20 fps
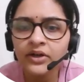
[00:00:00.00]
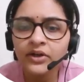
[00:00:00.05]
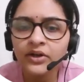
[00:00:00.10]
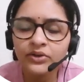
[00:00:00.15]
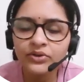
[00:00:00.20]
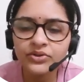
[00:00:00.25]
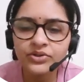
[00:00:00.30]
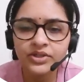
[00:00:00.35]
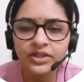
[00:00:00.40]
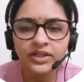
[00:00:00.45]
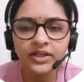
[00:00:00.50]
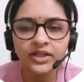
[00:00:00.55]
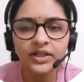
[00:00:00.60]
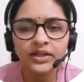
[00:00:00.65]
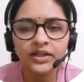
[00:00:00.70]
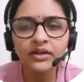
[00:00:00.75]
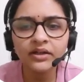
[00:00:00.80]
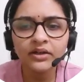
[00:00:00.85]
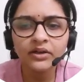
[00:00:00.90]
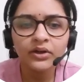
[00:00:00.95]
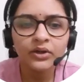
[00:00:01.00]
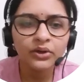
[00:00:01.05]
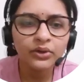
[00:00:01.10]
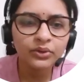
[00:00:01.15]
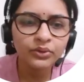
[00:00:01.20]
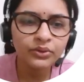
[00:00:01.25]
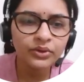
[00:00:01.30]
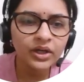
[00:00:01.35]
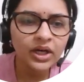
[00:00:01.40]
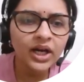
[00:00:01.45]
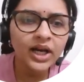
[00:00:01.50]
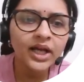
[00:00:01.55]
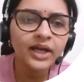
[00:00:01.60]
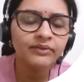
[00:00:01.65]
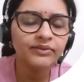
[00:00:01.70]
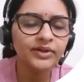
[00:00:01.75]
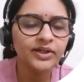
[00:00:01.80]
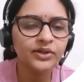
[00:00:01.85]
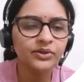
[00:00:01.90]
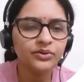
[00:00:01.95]
to strengthen the rural
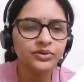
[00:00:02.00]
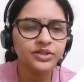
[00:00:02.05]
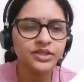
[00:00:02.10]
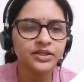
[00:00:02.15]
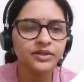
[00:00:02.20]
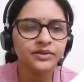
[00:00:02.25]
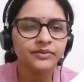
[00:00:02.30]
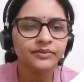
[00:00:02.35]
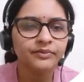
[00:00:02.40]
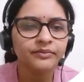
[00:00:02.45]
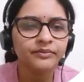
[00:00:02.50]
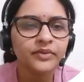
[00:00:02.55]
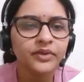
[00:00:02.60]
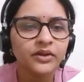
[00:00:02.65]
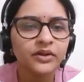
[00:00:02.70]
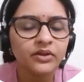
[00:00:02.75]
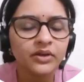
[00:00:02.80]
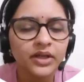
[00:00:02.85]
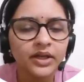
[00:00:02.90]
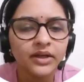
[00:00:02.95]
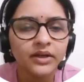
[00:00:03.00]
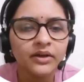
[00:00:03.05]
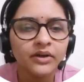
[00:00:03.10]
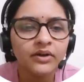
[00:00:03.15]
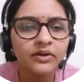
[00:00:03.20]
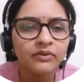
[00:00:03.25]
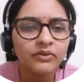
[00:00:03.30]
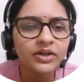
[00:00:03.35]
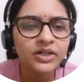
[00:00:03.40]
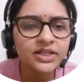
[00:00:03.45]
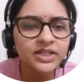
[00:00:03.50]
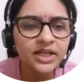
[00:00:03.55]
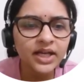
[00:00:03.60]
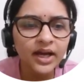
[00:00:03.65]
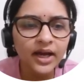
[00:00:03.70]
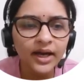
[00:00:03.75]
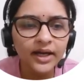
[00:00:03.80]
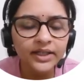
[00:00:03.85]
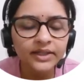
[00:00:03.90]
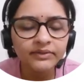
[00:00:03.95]
livelihoods. Okay. What is the
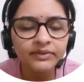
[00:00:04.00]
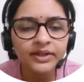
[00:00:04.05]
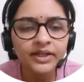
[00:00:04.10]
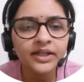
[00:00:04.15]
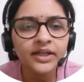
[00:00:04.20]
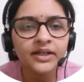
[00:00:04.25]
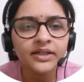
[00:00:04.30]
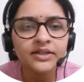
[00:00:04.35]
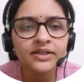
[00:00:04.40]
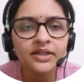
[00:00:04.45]
activity that is